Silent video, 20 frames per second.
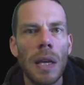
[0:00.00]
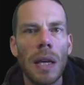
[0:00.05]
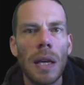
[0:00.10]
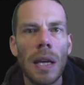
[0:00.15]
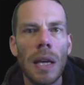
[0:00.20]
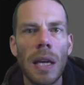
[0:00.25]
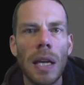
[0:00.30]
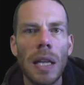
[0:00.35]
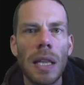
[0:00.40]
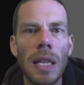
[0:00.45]

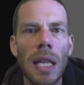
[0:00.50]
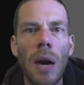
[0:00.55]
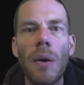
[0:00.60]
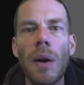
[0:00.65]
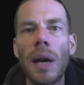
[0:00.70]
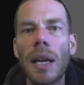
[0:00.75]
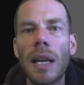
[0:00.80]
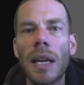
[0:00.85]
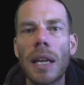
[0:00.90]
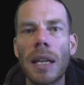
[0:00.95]
And now
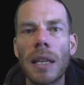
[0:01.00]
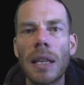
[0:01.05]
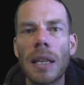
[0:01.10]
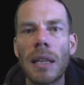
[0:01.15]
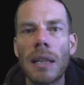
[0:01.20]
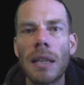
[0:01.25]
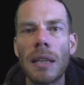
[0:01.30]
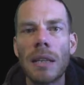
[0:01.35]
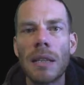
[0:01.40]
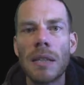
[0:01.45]
I
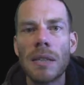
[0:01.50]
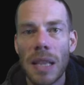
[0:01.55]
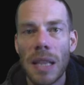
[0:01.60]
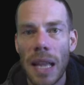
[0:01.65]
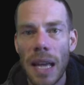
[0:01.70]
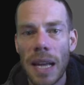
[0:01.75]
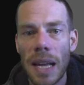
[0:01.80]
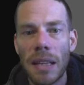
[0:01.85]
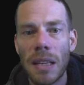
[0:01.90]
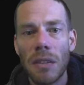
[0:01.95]
can
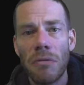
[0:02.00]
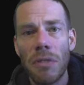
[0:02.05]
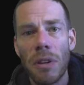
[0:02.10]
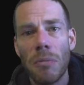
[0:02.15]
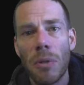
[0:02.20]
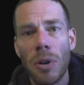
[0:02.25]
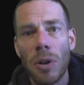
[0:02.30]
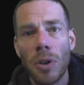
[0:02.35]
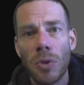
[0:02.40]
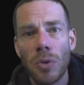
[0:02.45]
select if I
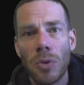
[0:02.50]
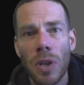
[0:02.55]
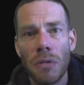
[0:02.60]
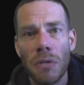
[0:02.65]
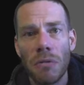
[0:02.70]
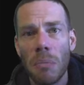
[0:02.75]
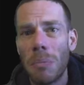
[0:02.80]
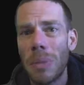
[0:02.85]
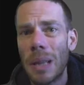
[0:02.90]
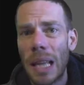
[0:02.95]
want to
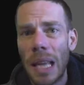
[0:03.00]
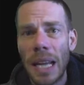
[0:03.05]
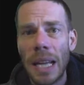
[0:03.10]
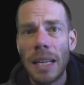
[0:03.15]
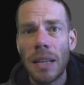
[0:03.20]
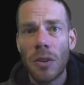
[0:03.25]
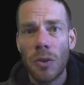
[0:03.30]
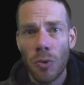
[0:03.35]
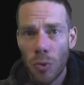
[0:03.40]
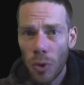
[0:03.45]
have a
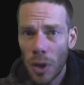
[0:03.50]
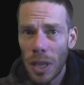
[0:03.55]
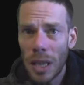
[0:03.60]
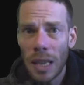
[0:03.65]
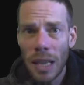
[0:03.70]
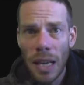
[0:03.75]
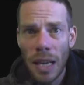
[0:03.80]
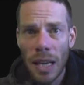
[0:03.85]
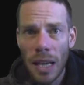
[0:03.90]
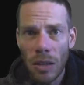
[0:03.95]
plain grid
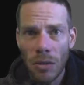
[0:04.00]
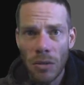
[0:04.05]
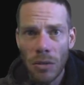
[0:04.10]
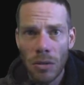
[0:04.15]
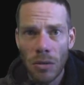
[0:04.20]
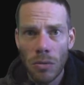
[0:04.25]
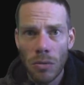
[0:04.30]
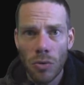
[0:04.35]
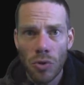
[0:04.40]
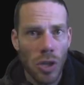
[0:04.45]
layout
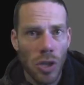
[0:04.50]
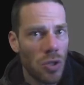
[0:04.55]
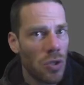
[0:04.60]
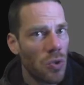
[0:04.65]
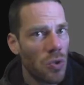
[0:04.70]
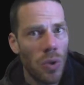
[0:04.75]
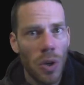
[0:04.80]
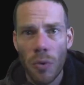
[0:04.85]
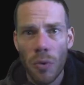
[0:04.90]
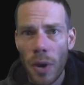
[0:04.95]
just
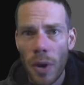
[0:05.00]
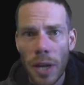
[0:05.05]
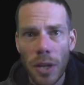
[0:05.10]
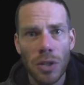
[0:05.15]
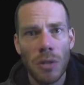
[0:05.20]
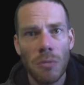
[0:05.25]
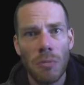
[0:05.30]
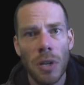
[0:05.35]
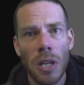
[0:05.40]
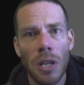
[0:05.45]
to arrange
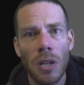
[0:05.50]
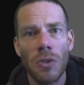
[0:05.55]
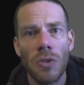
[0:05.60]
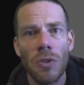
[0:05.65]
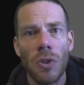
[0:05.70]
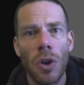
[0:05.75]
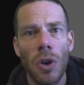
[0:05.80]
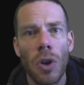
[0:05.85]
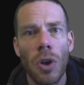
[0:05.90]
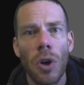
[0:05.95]
the windows,
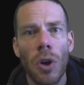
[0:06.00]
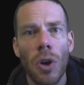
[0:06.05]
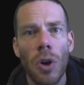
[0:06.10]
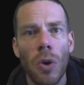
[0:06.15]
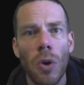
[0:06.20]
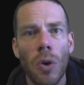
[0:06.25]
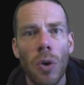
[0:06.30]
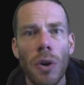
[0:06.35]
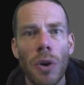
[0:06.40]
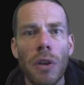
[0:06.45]

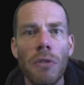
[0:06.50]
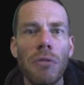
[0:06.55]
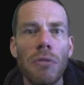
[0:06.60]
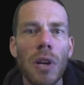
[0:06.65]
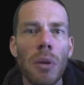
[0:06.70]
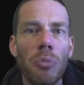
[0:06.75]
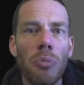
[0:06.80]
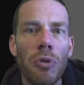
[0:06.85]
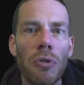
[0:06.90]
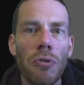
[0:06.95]
or if
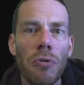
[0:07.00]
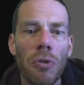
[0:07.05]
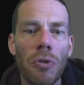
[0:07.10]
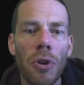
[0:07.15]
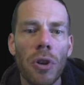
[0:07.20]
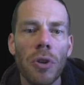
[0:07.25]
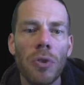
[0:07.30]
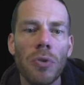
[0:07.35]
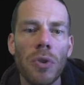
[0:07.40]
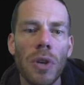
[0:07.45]
I
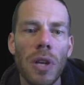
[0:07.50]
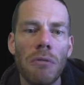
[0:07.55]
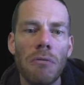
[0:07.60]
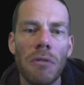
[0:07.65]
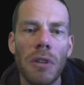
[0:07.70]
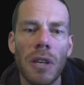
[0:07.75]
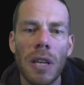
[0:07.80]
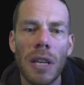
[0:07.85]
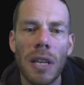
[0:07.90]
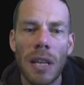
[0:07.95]
prefer to have
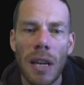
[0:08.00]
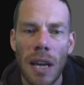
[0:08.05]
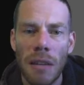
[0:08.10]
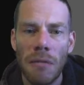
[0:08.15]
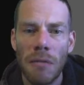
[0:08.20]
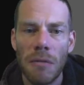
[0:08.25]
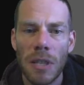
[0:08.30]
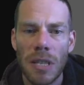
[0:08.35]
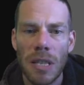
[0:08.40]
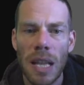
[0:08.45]
a
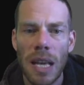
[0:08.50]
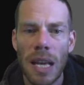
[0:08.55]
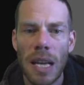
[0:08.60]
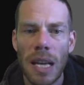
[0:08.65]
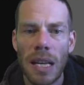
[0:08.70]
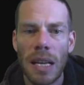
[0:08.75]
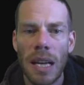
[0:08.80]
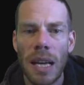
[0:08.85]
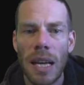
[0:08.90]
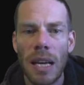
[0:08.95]

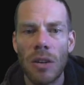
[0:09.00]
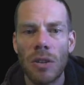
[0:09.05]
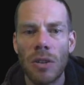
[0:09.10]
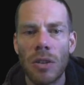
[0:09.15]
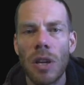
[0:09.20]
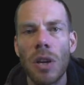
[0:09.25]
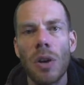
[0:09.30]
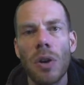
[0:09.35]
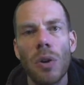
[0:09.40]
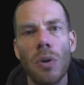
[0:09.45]
canvas-like layout,
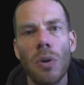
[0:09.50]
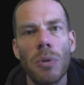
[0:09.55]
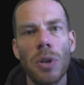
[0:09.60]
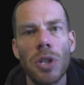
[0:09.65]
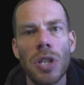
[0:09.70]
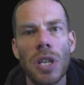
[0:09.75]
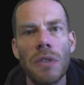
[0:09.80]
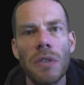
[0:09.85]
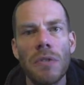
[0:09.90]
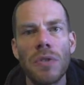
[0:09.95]

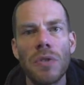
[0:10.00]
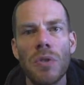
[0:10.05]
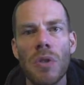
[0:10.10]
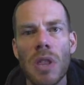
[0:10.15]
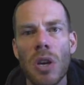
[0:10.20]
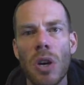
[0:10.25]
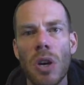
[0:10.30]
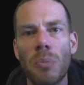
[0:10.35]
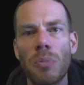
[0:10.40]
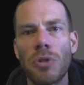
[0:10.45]
which gives you
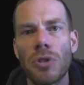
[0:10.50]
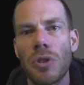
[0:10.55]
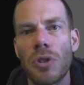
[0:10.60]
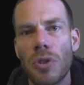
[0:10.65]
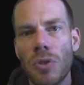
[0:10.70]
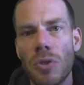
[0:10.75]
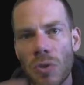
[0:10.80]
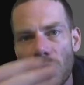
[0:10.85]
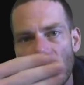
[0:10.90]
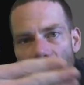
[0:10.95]
the option
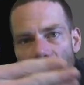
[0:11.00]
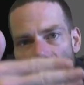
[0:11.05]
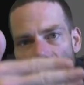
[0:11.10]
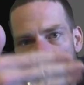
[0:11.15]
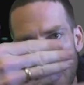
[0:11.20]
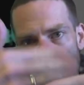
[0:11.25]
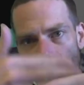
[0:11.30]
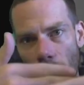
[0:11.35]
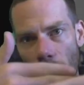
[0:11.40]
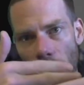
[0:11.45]
to stack
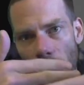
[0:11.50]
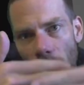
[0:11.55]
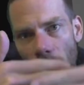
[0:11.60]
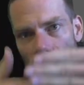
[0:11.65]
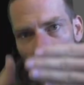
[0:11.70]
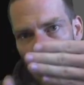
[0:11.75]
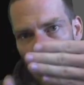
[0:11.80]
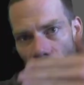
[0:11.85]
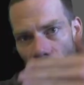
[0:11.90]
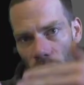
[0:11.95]
the
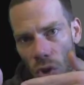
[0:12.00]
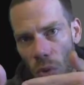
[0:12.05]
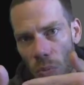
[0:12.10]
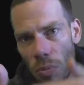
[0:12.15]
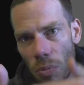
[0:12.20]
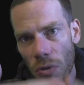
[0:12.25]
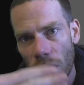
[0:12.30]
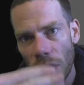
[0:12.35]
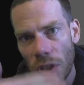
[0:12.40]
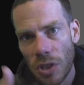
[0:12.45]
windows on top
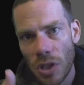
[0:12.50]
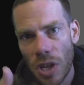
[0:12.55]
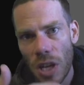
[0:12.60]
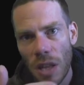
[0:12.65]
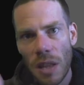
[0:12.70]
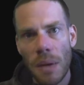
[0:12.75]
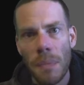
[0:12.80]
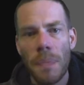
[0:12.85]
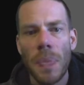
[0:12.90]
of each other.